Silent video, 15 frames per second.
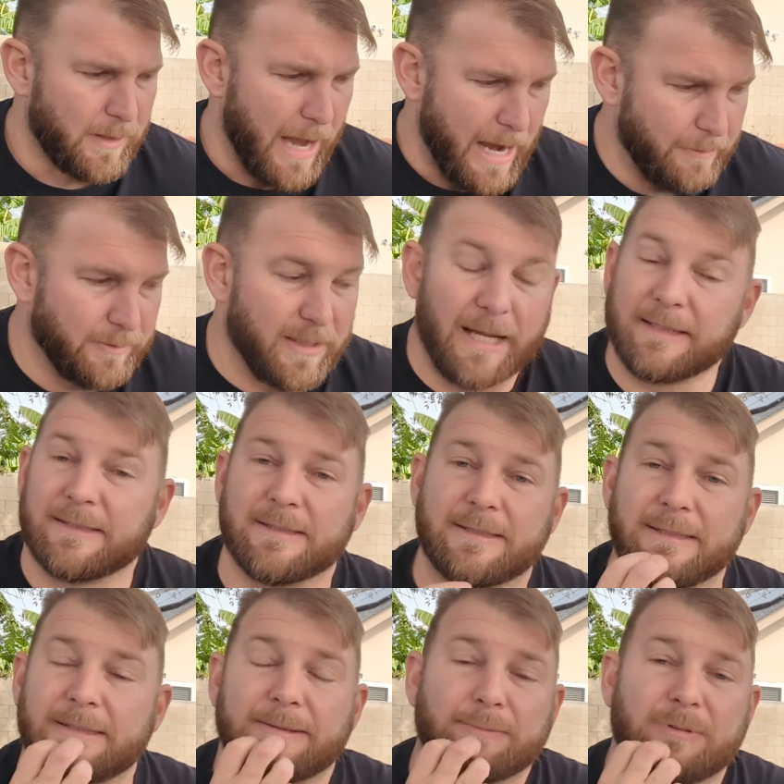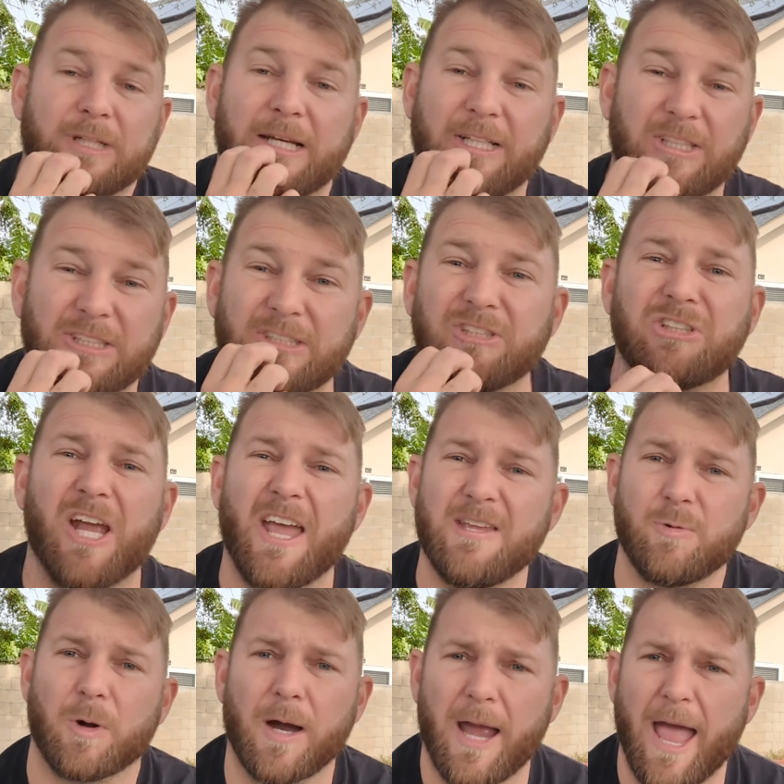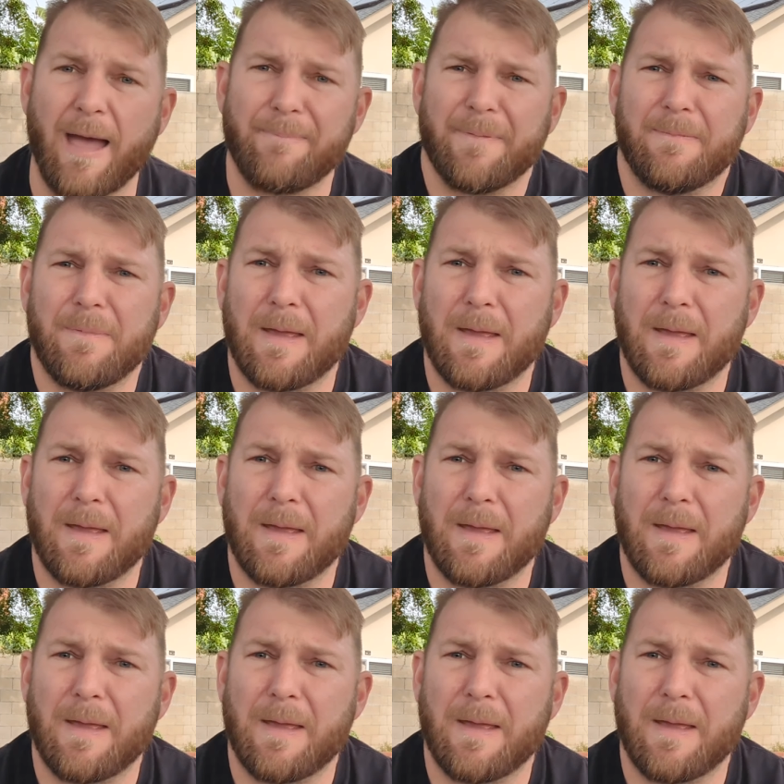I would like to see some changes in January happen.